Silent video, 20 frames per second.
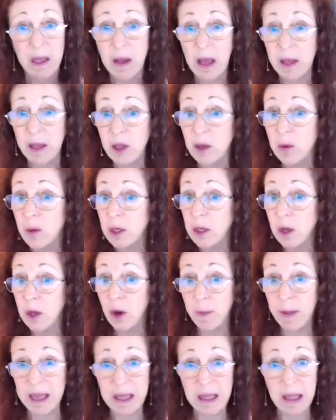You would know
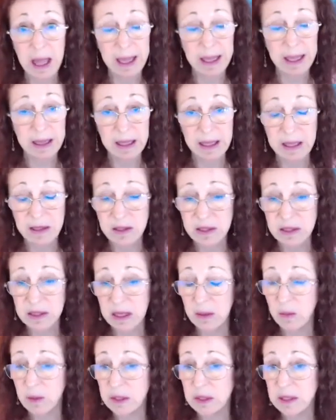my client list.
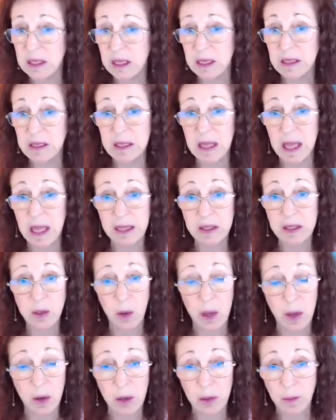It was things like
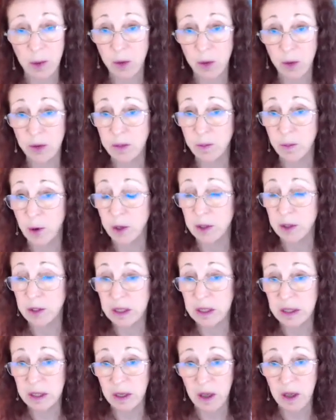Toyota Motorsports
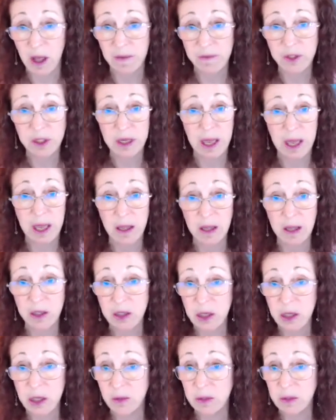and the Golf Channel and
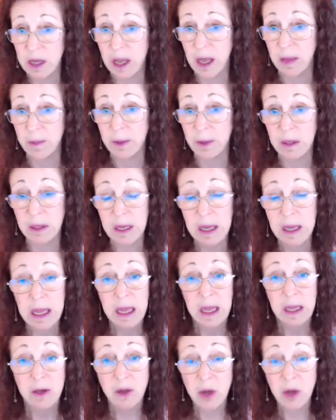Showtime and
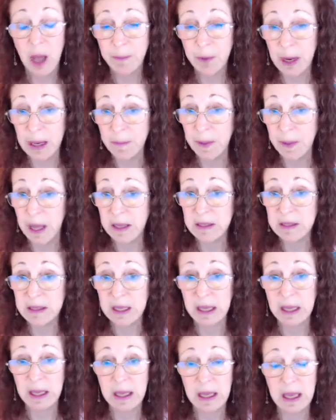Top Rank
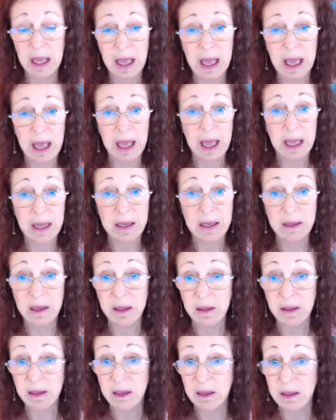Boxing and
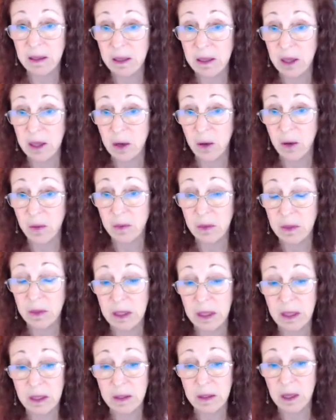
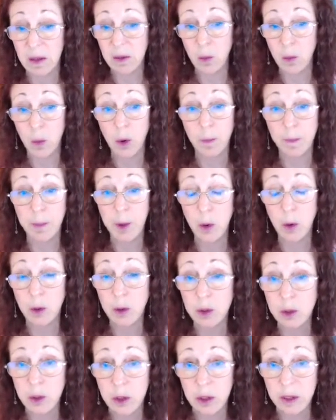the World Poker
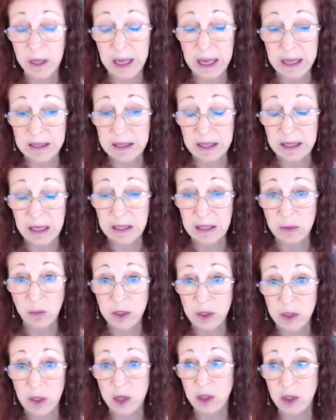Tour. The last thing I did
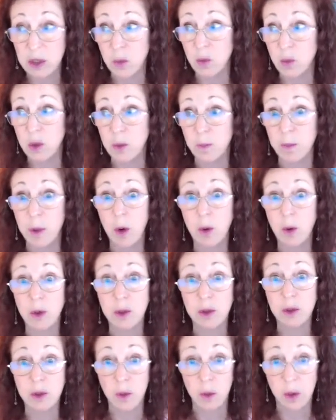was launch the World
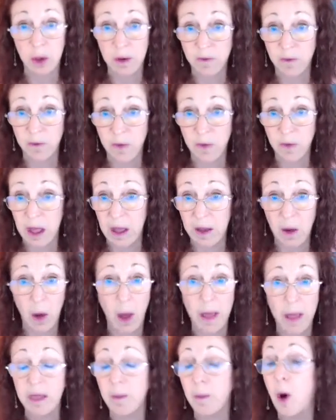Poker Tour
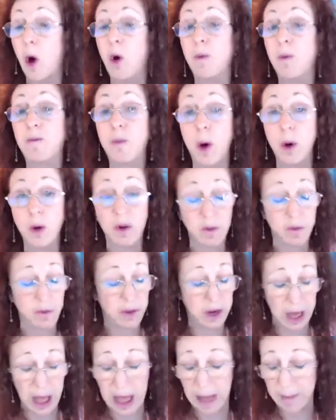and the whole poker
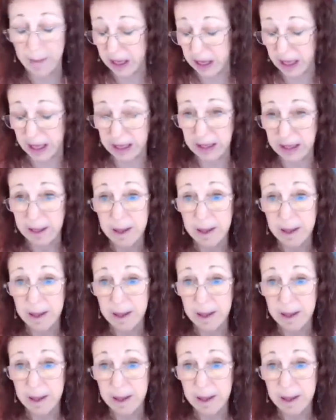phenomenon.